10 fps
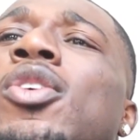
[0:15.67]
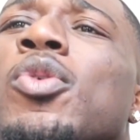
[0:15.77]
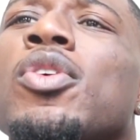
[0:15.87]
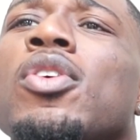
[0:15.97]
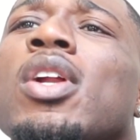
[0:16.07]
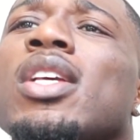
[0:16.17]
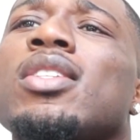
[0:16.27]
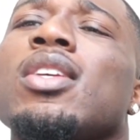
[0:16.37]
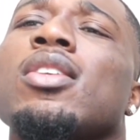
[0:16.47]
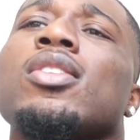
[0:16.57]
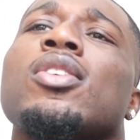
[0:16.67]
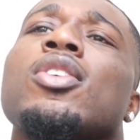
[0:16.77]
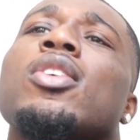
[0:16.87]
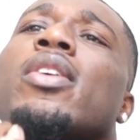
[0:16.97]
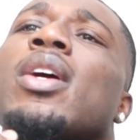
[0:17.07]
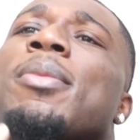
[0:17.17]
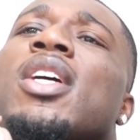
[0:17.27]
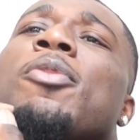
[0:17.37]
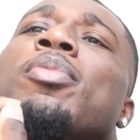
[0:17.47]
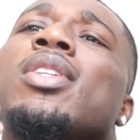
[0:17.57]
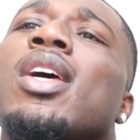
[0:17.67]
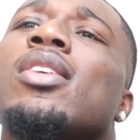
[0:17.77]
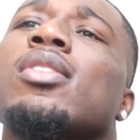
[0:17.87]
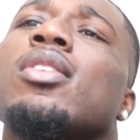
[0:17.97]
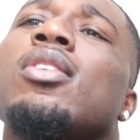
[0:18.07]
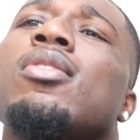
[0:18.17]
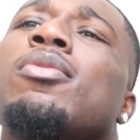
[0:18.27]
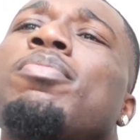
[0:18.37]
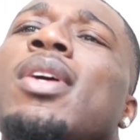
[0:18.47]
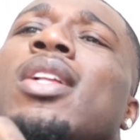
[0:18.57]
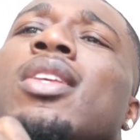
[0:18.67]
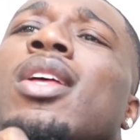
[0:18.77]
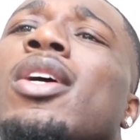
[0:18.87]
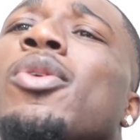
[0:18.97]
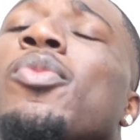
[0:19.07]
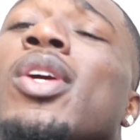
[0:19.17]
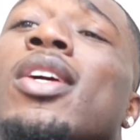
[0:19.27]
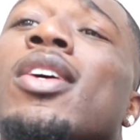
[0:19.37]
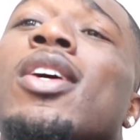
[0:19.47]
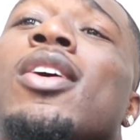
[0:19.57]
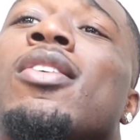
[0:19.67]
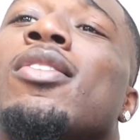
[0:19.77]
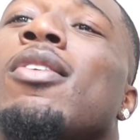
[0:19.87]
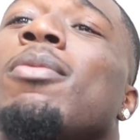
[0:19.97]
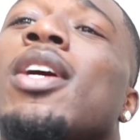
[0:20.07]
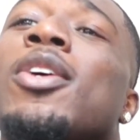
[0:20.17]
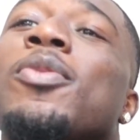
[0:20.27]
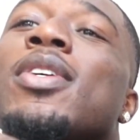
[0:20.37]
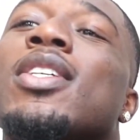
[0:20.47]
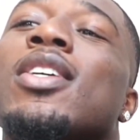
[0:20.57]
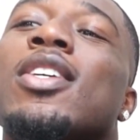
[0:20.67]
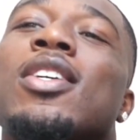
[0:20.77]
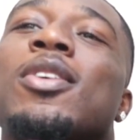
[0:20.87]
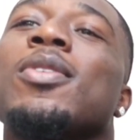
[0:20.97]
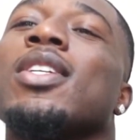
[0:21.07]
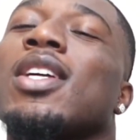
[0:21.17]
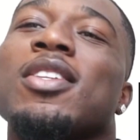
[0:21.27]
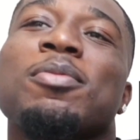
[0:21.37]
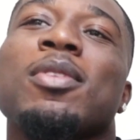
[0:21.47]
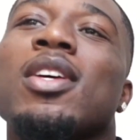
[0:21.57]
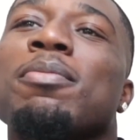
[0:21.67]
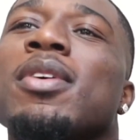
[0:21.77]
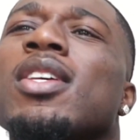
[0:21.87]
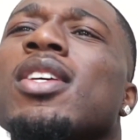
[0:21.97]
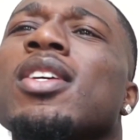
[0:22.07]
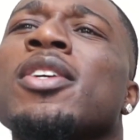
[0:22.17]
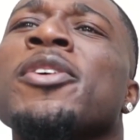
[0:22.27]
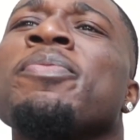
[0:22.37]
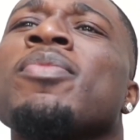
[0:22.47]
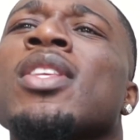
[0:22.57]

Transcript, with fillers: going on. I seen this on the gram a couple days ago, probably like a week ago, about a week ago. Not just playing, but uh,